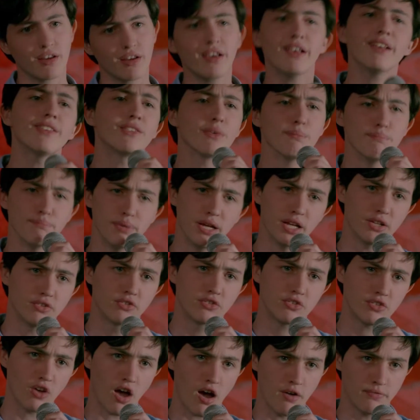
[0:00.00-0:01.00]
He's a big
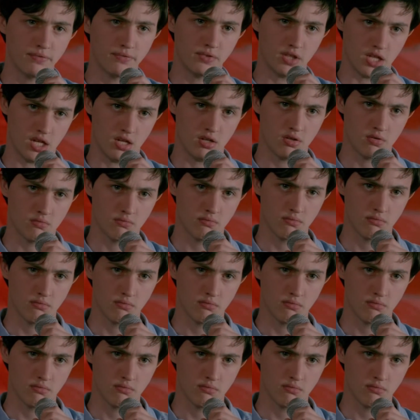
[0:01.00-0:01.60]
softie.